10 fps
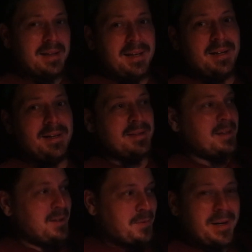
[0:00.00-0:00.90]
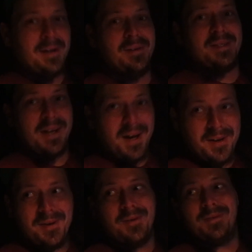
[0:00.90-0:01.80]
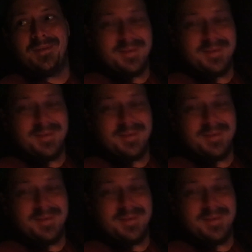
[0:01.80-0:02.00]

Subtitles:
to get in it to get around the Tahoe.